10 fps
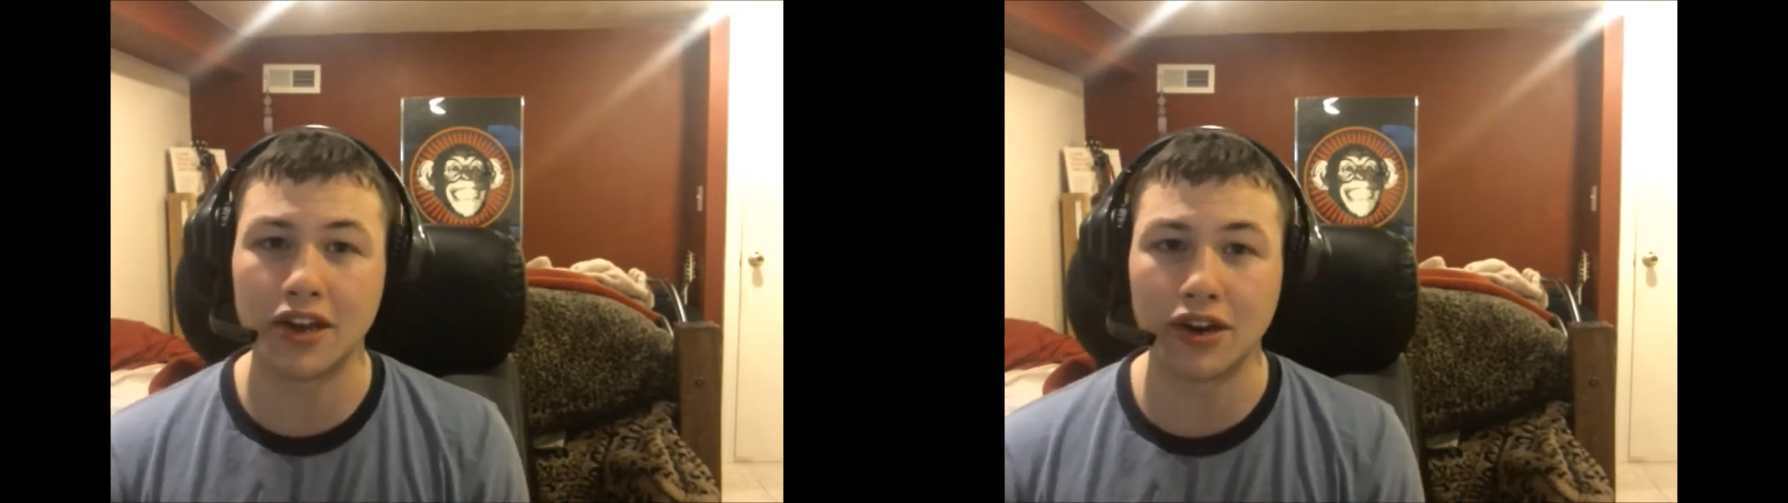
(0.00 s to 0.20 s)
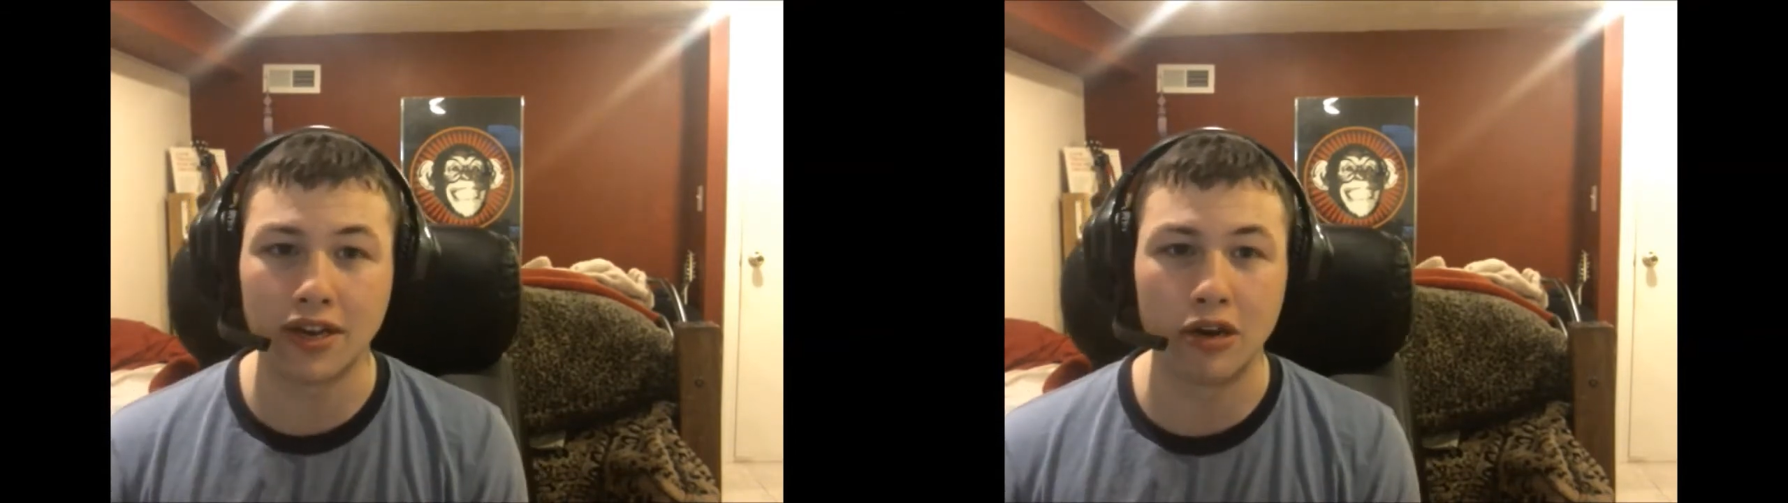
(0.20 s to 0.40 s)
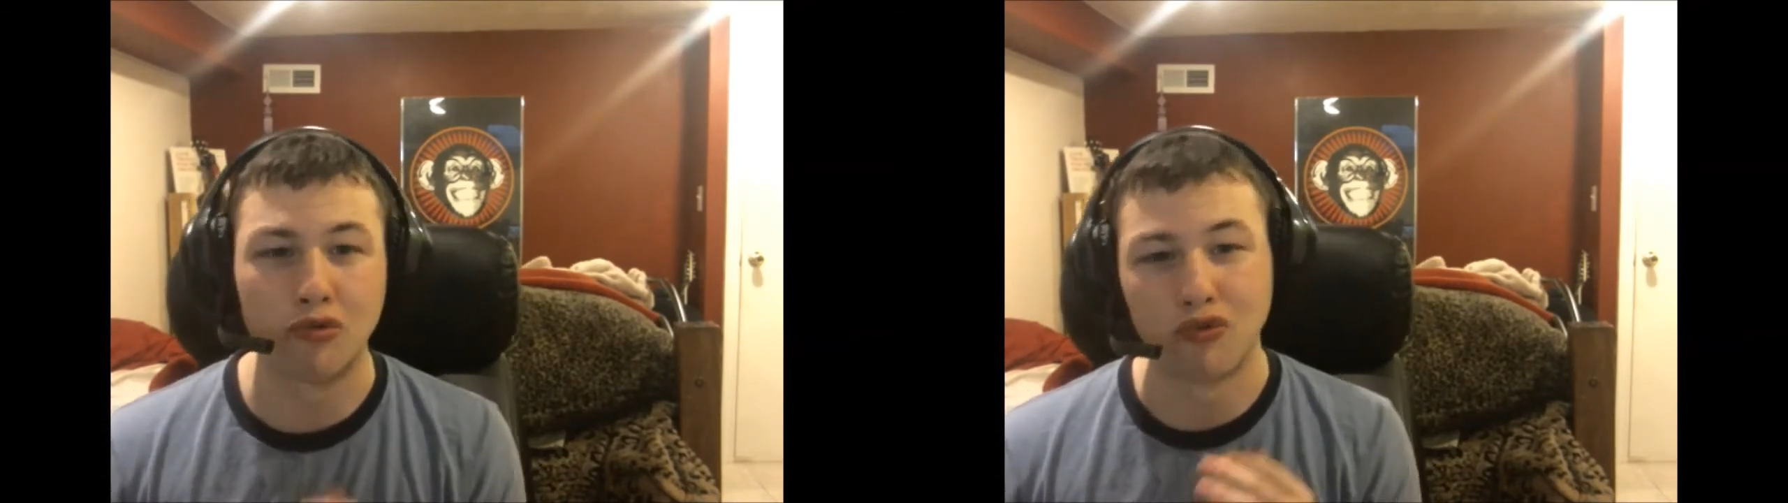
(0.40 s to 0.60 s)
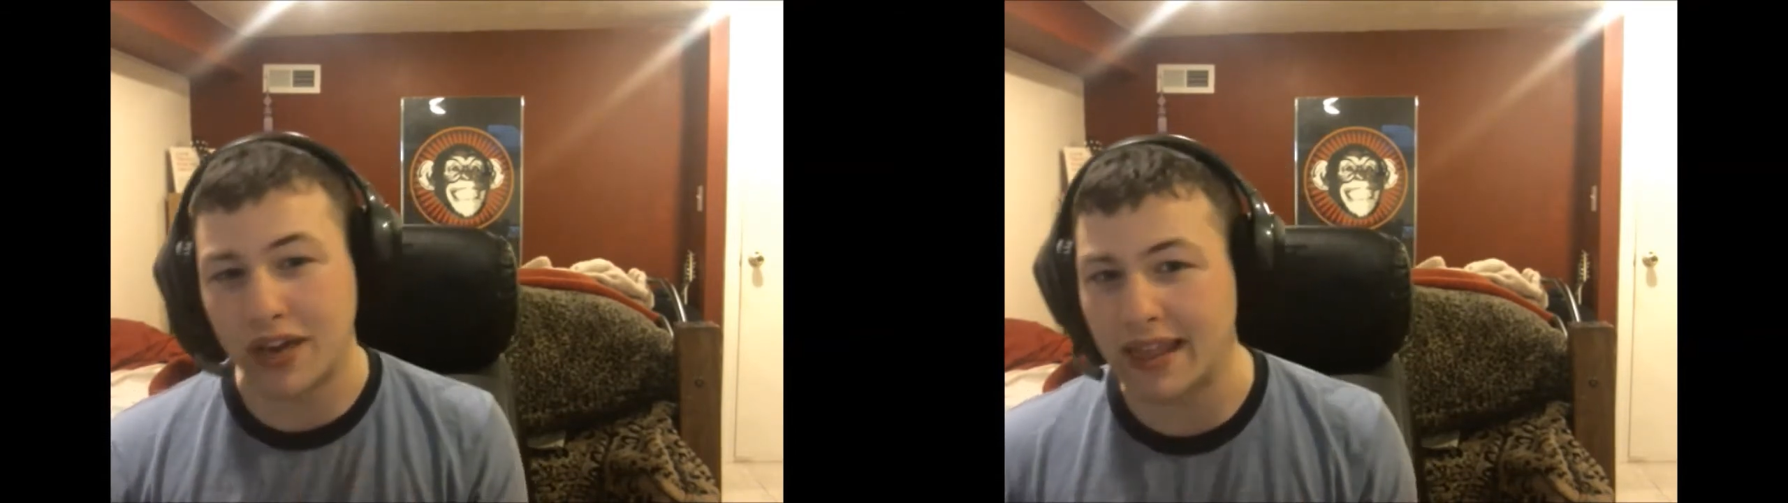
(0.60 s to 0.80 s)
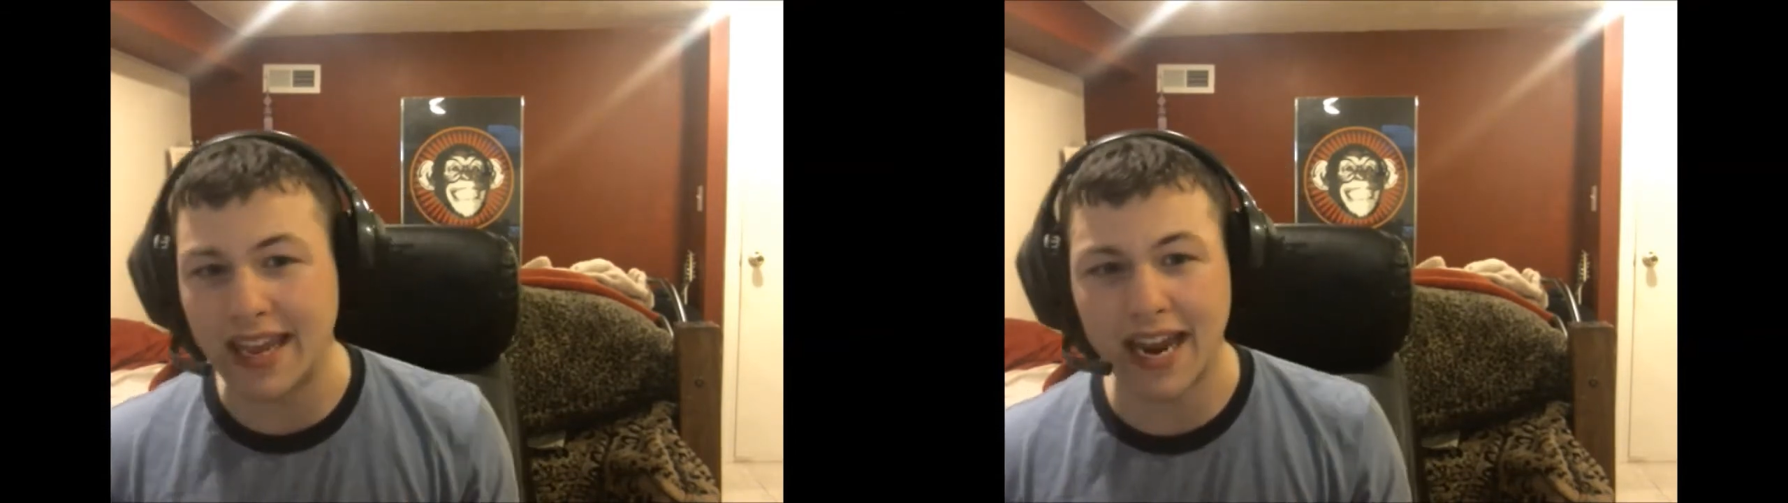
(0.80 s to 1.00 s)
you
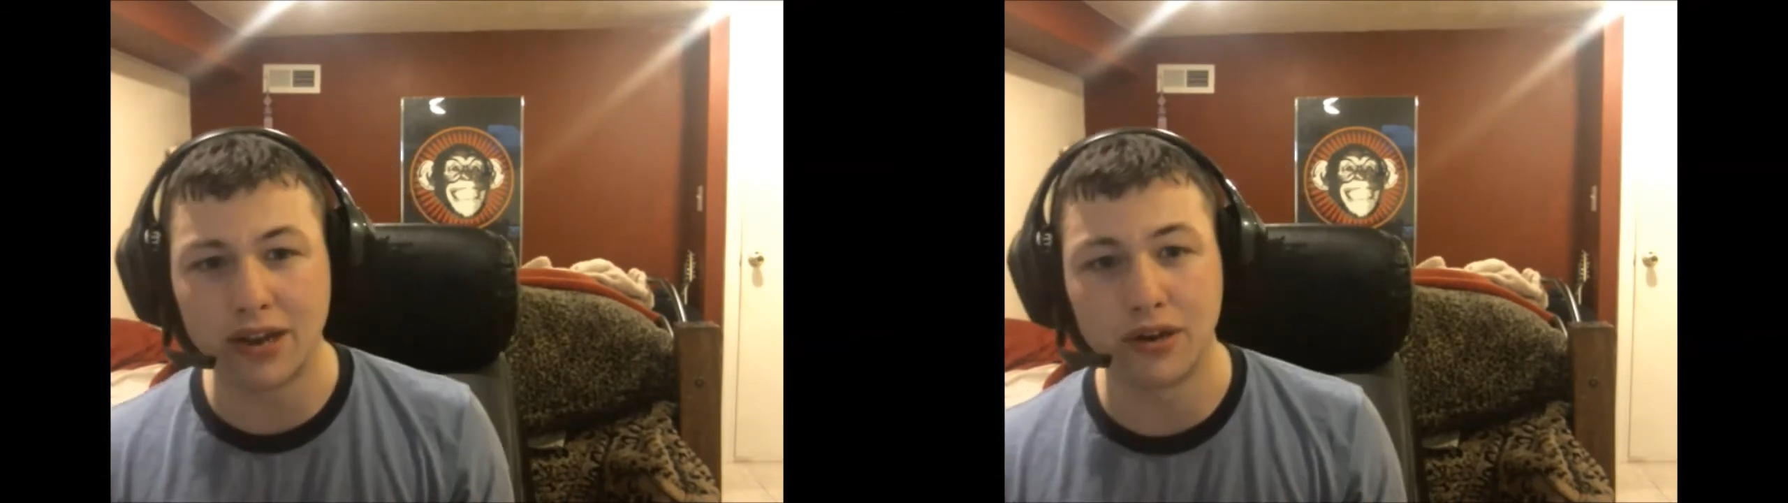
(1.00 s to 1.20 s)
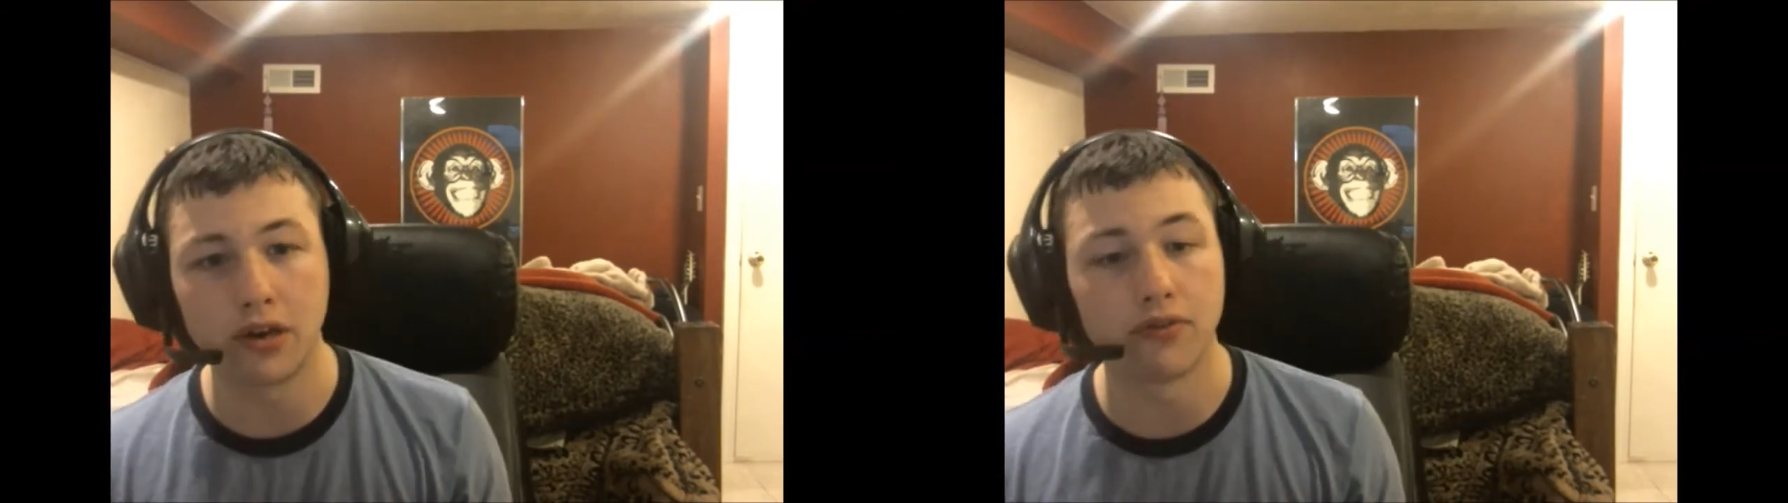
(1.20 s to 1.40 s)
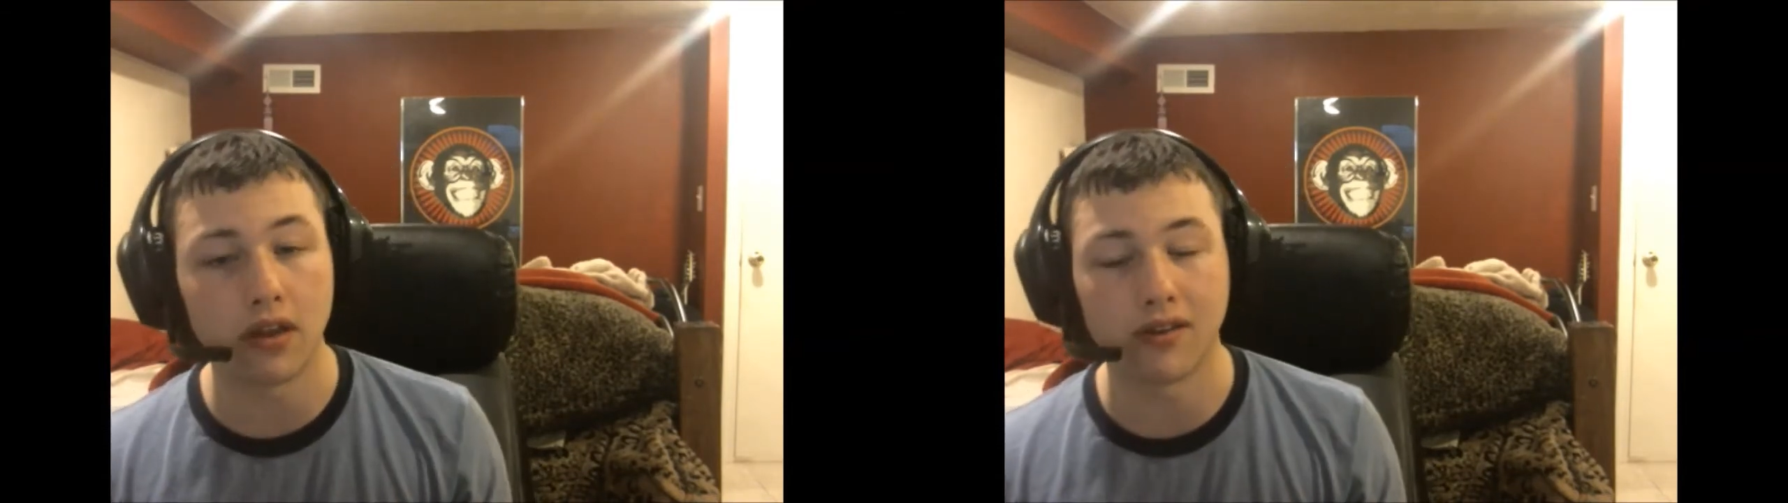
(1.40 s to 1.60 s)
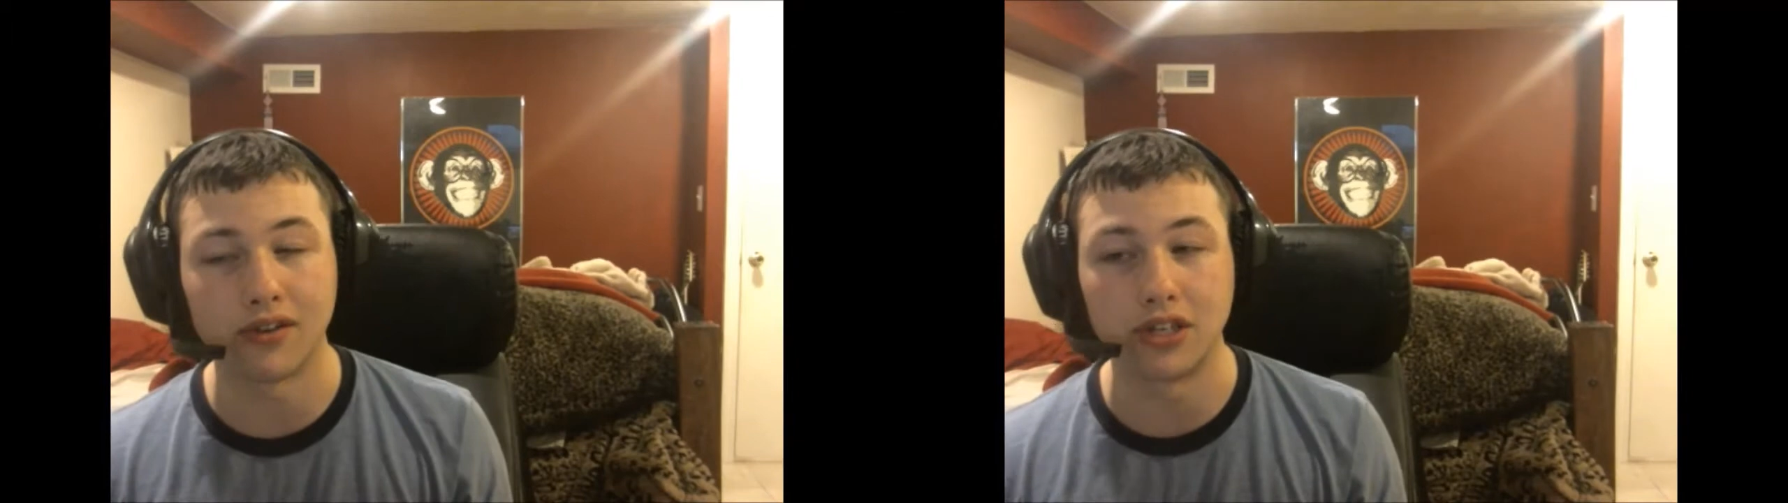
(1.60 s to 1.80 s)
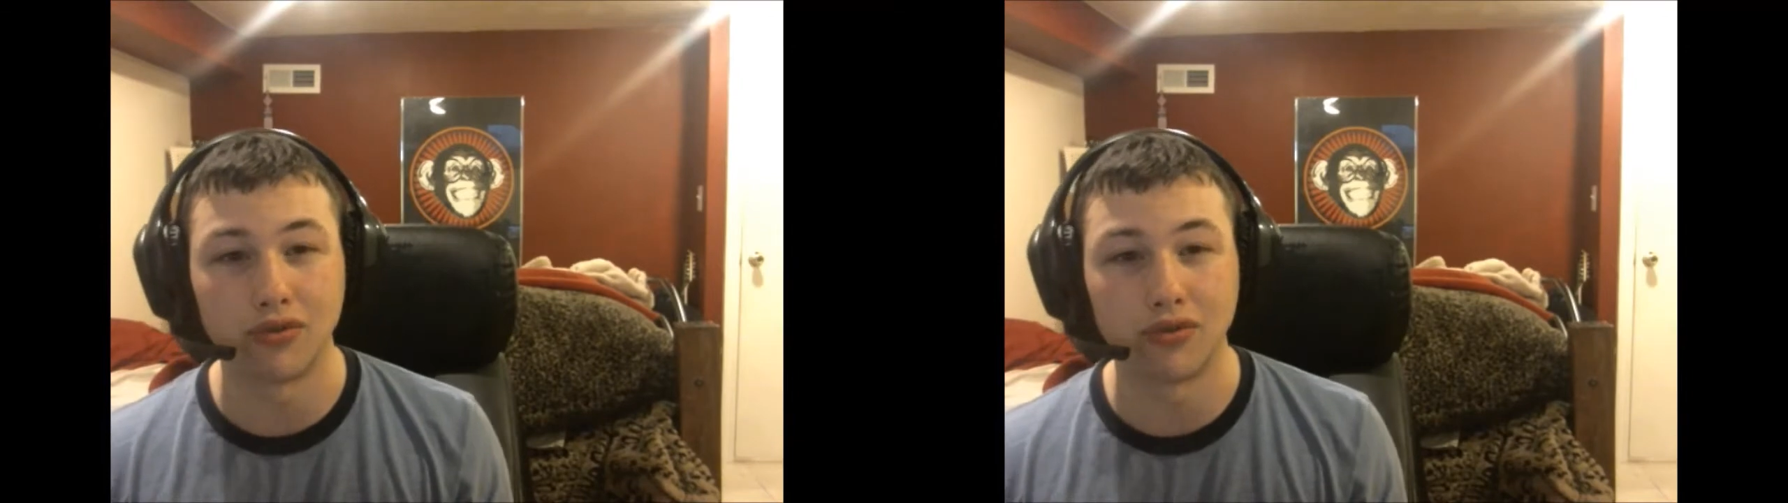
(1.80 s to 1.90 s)
really got to do your research.